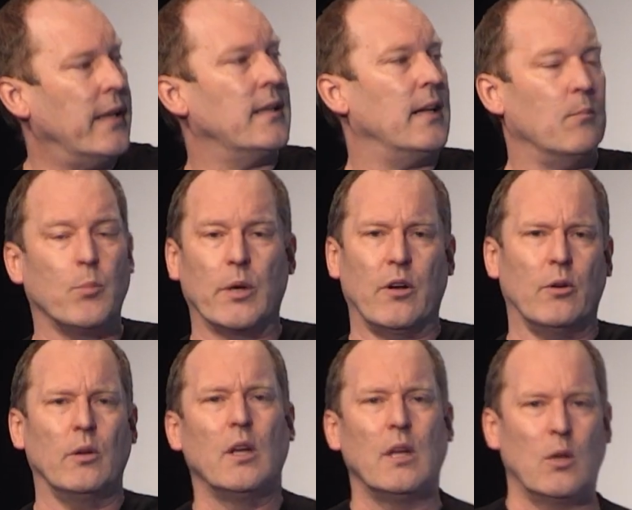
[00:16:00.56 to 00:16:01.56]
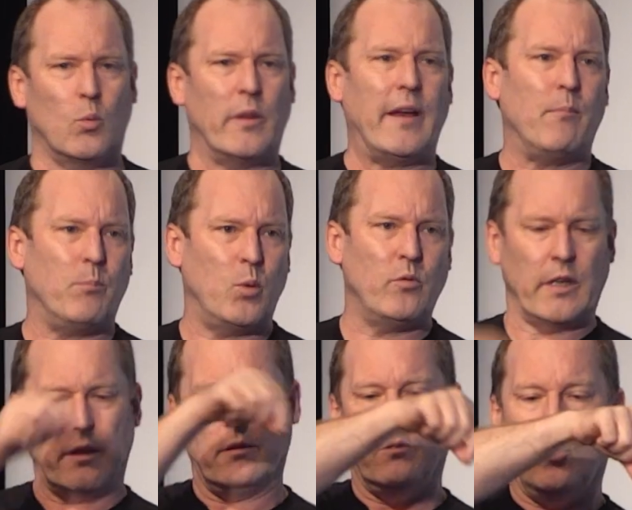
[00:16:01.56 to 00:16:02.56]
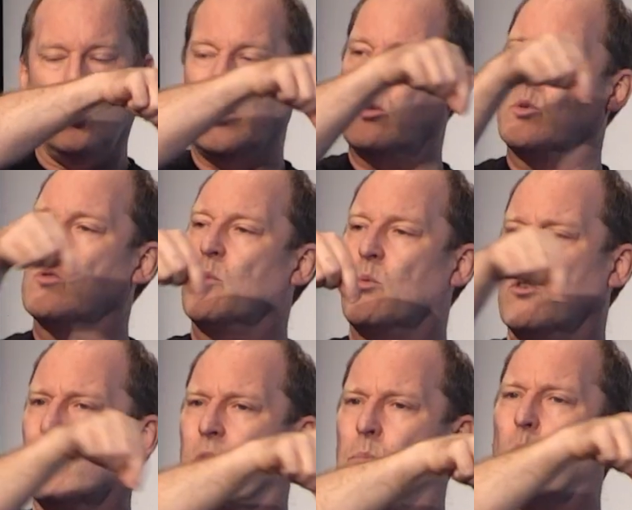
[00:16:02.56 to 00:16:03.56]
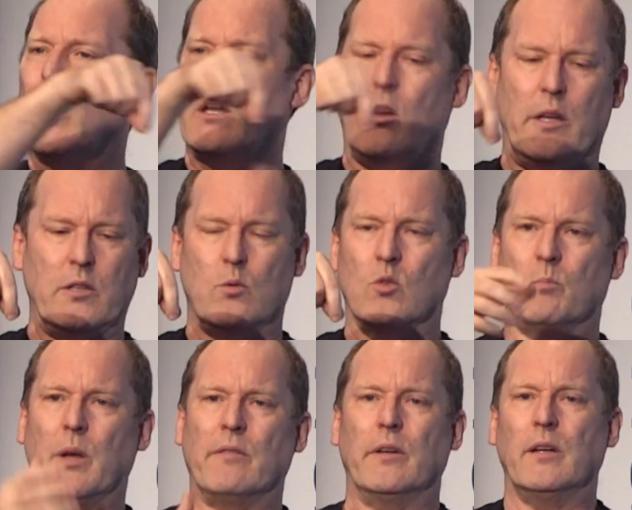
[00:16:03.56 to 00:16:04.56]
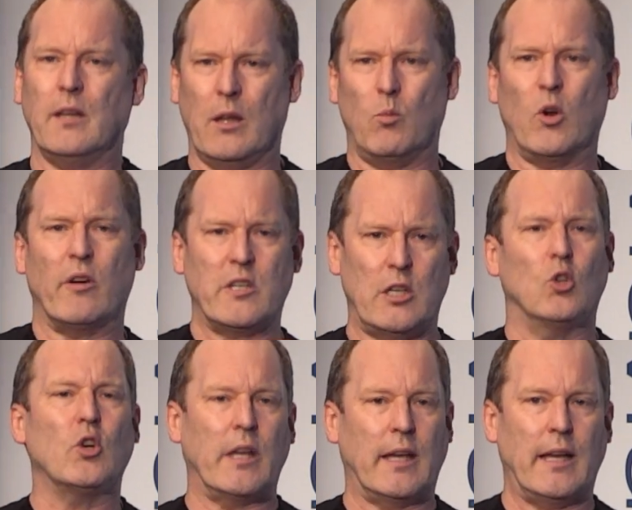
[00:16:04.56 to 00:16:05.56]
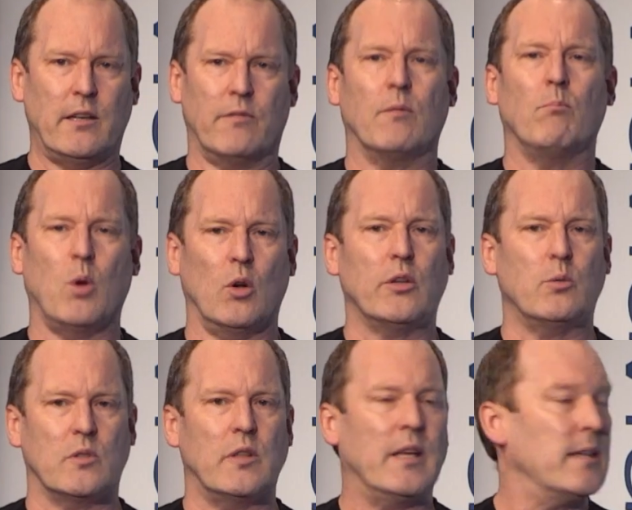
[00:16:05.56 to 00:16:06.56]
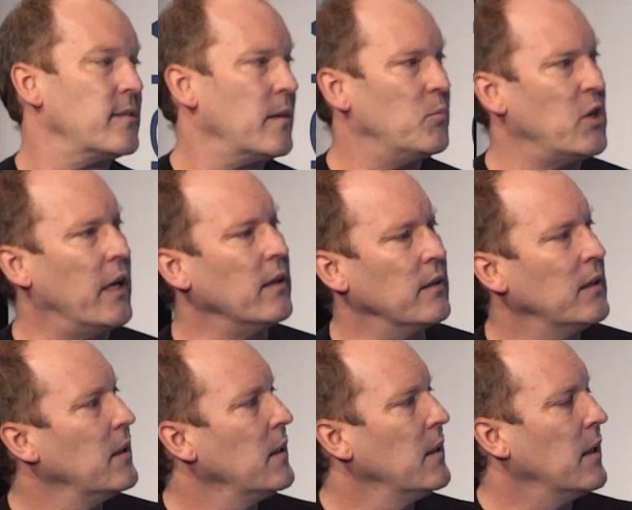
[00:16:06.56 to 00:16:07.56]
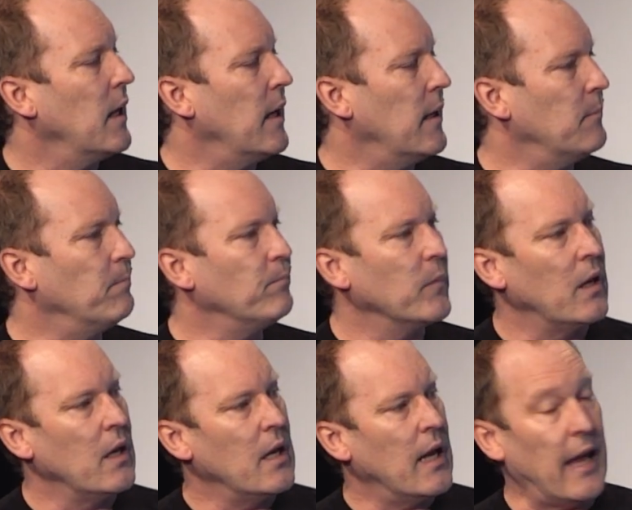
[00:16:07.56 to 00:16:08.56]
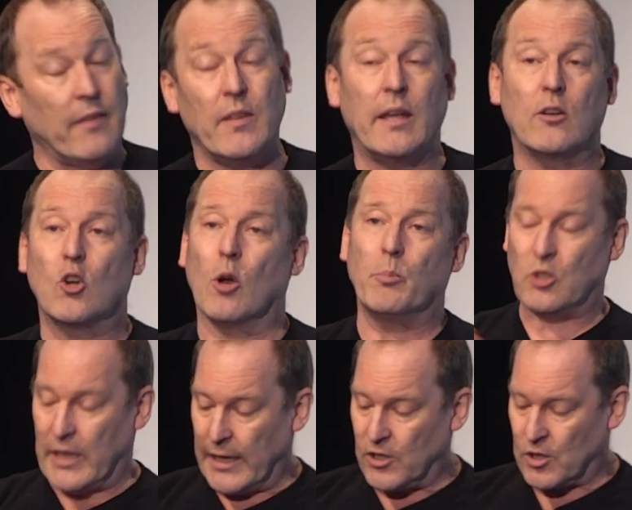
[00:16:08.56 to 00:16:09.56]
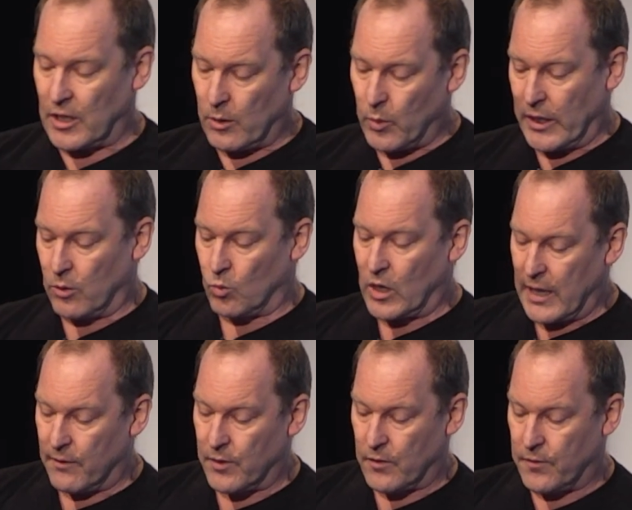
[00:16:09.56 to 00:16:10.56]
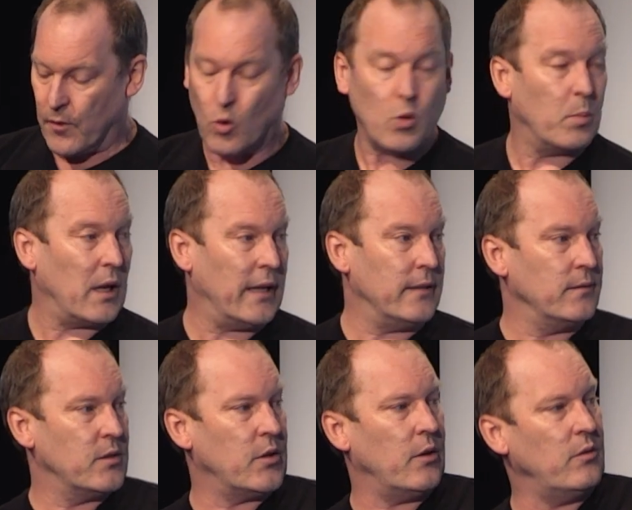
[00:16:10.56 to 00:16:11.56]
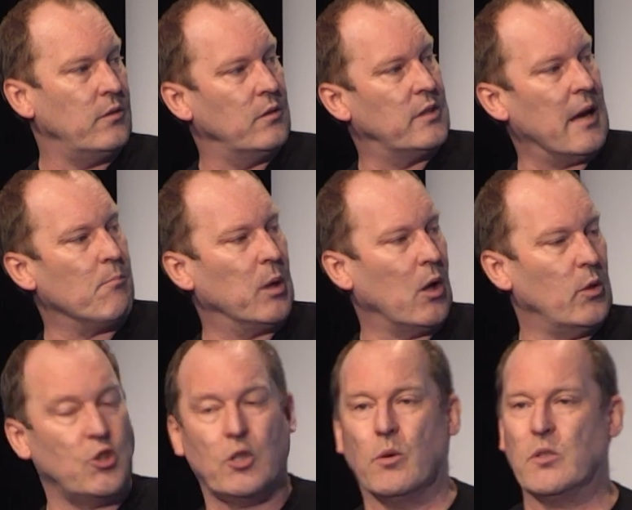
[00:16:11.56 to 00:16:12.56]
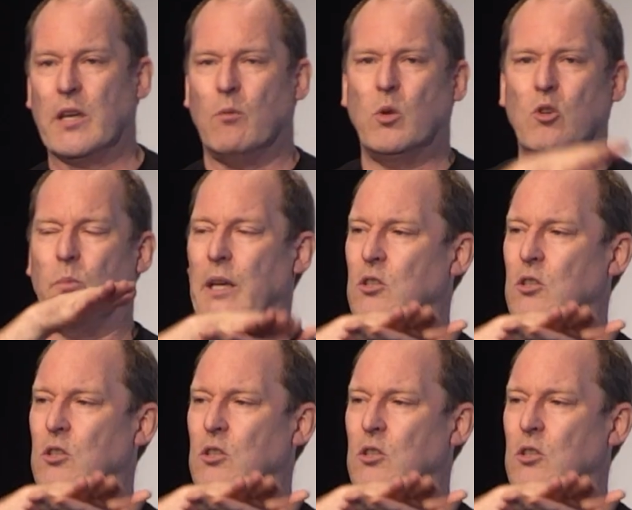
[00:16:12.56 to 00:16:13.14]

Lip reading: an embryo without moving it. All we do is we move the point light source above it, and we're actually looking at different molecules in that subject. And then computationally, we can recover the focal plane. So down below it shows how when you imagine